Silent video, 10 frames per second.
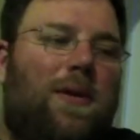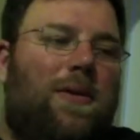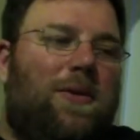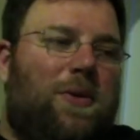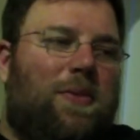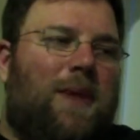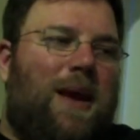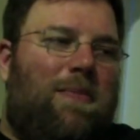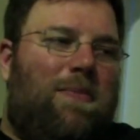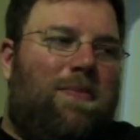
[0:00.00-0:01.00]

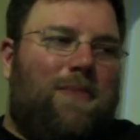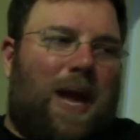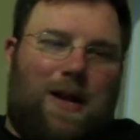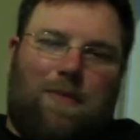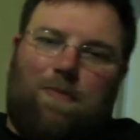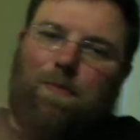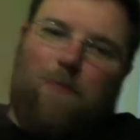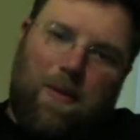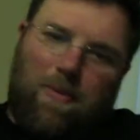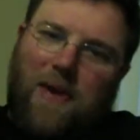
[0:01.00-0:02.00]
Superman kind of
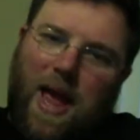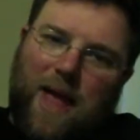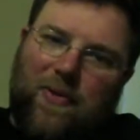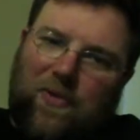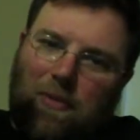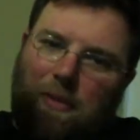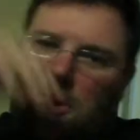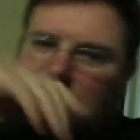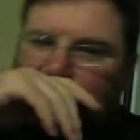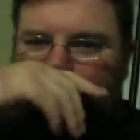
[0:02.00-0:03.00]
pimp hands him
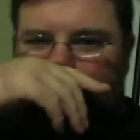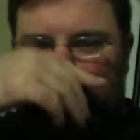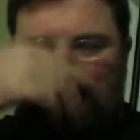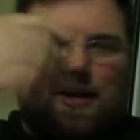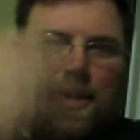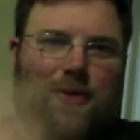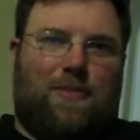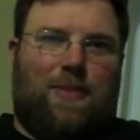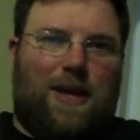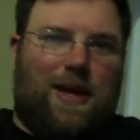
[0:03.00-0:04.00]
off and tells
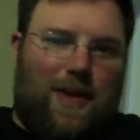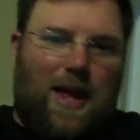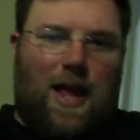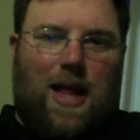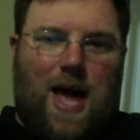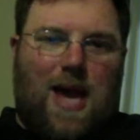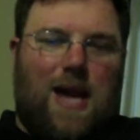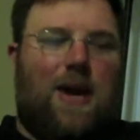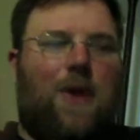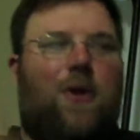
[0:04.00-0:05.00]
him to get the hell out
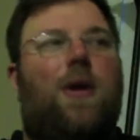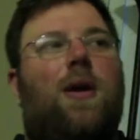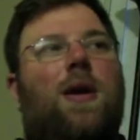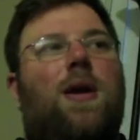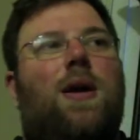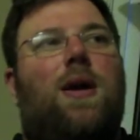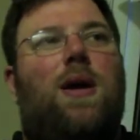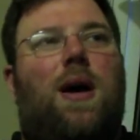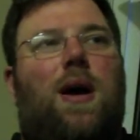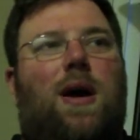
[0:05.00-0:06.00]
of here.
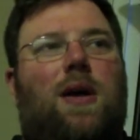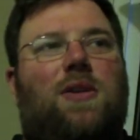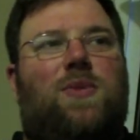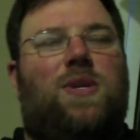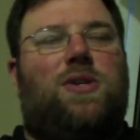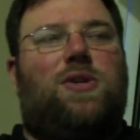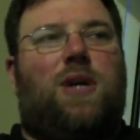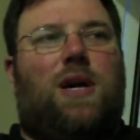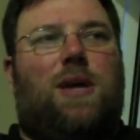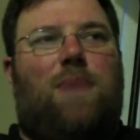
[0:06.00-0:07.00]
To which
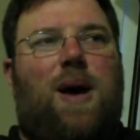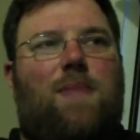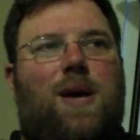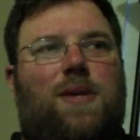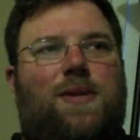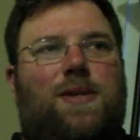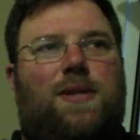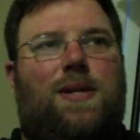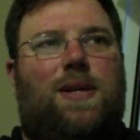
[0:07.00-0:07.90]
Batman just